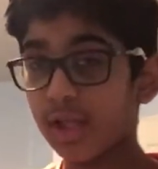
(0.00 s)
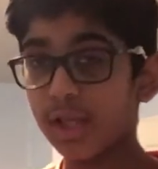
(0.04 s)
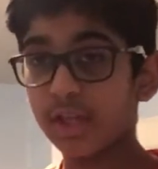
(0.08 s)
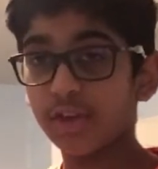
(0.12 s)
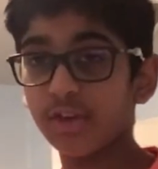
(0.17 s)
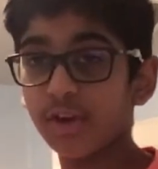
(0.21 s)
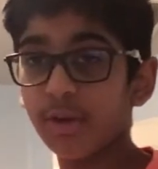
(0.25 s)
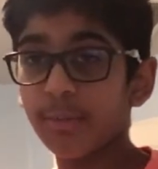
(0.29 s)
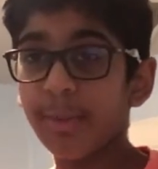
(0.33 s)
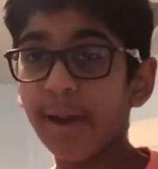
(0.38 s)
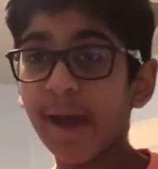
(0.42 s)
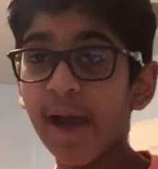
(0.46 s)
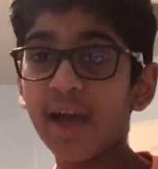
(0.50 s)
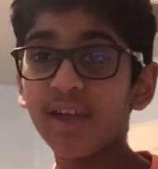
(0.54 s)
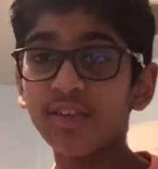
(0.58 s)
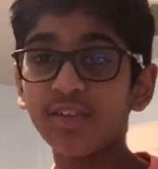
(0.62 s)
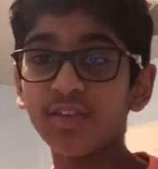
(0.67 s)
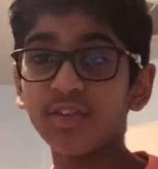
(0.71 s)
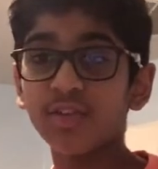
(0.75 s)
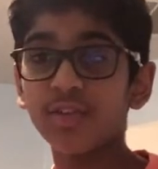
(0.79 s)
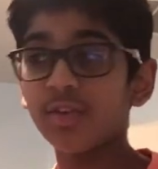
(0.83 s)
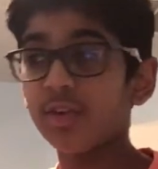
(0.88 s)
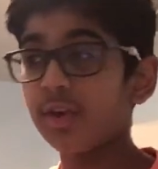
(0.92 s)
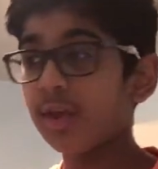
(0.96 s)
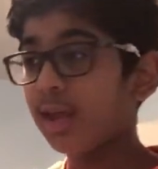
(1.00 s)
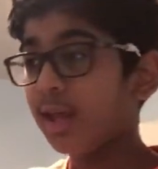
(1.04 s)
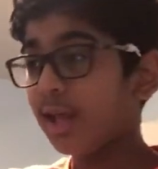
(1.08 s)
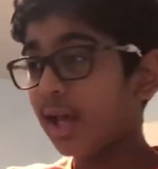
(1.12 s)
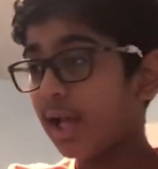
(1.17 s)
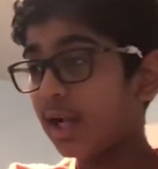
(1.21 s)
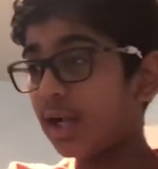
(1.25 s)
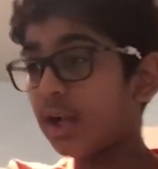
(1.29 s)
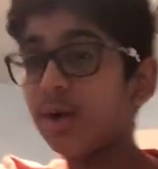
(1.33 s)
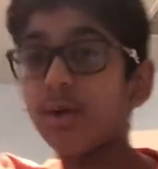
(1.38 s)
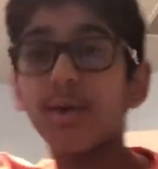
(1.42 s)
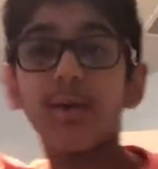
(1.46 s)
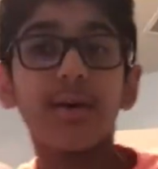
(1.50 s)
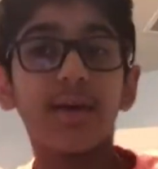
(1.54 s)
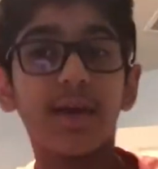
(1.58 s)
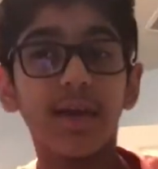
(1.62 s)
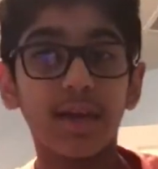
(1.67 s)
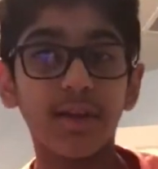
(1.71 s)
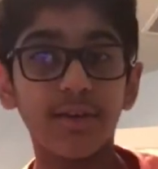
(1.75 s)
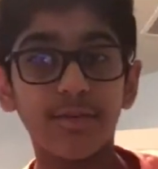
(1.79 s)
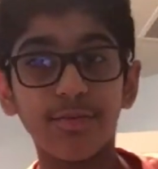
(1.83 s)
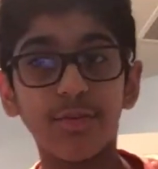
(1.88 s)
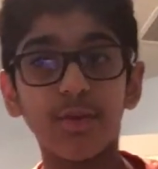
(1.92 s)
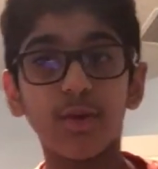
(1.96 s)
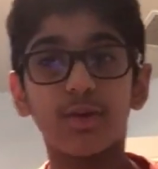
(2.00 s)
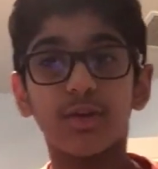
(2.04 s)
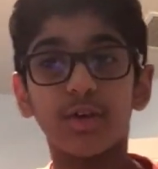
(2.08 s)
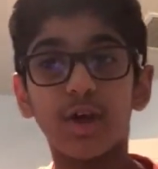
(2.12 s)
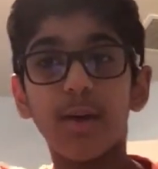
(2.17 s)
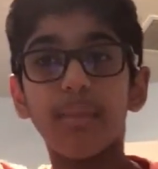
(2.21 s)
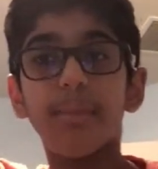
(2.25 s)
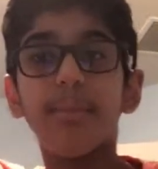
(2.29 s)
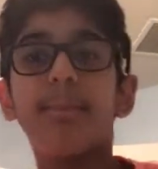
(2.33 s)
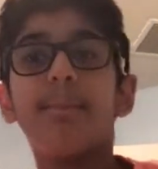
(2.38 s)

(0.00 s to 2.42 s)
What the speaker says: bass, and you're gonna hit your floor tom.